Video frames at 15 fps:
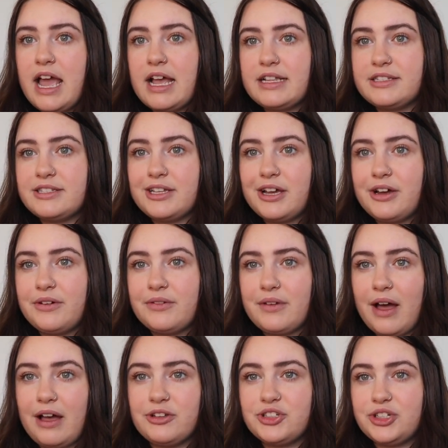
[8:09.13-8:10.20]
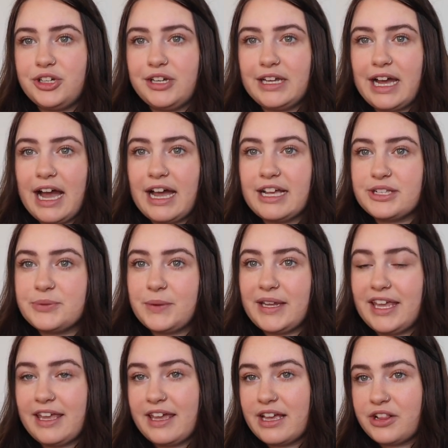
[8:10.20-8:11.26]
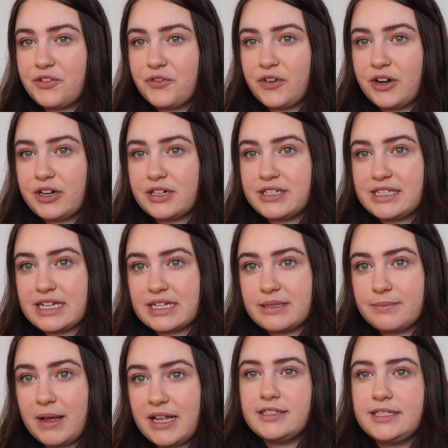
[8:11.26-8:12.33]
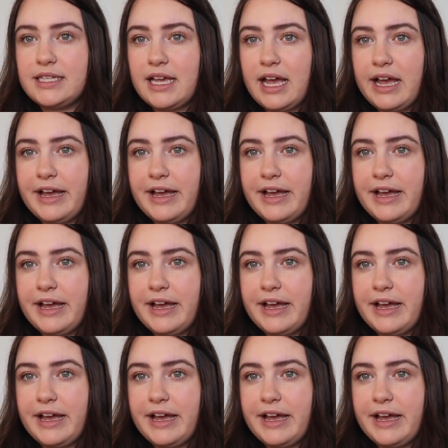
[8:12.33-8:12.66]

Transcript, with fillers: And so I'll show you guys what he gets for 6 months.